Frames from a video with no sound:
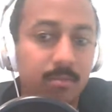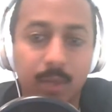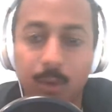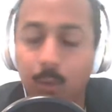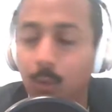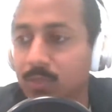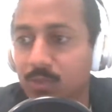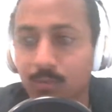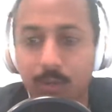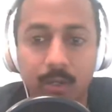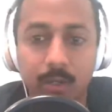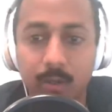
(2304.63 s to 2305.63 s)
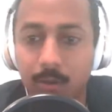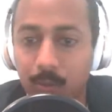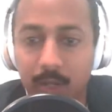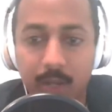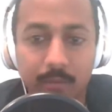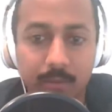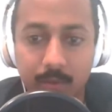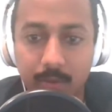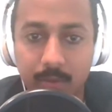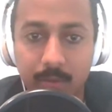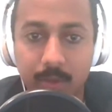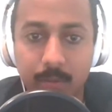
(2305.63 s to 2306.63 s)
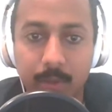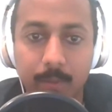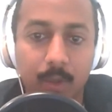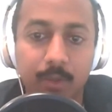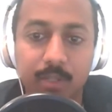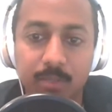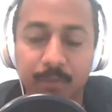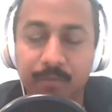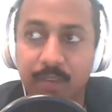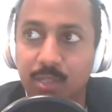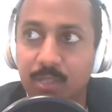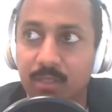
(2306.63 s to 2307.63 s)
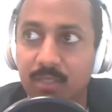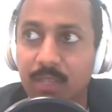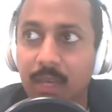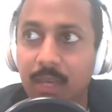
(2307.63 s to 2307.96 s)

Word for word: a horse runner or whatever there may be all these professions